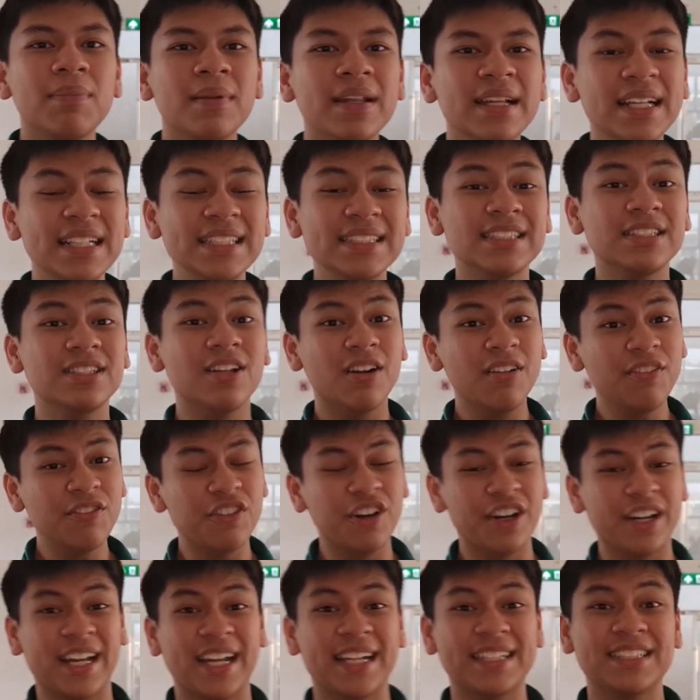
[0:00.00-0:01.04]
Please don't
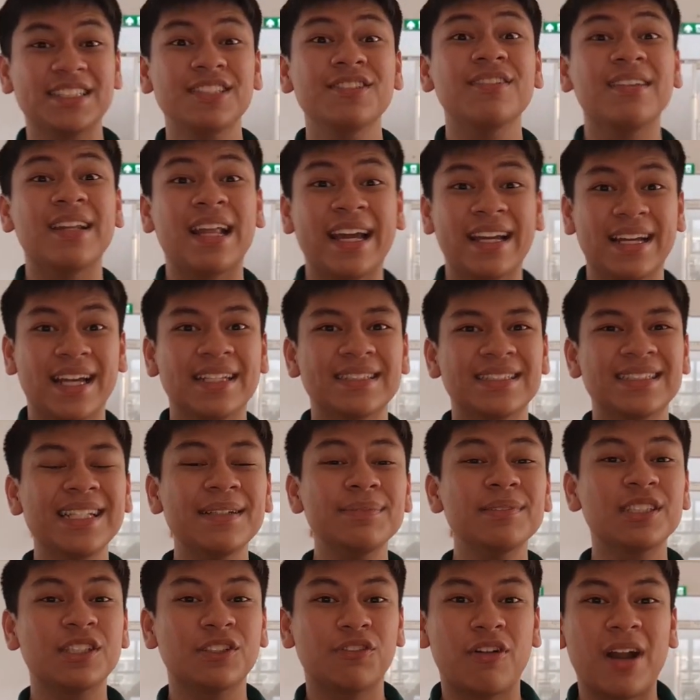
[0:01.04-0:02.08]
forget to like and
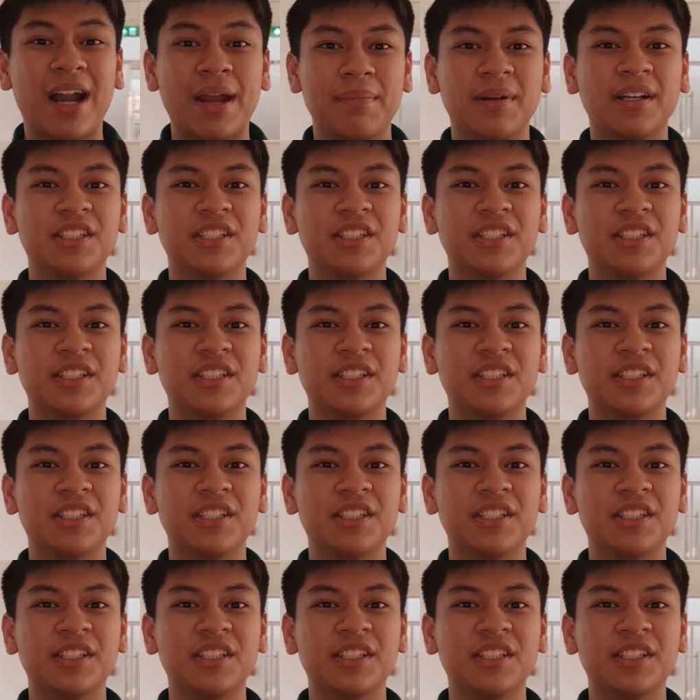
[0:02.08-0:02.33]
subscribe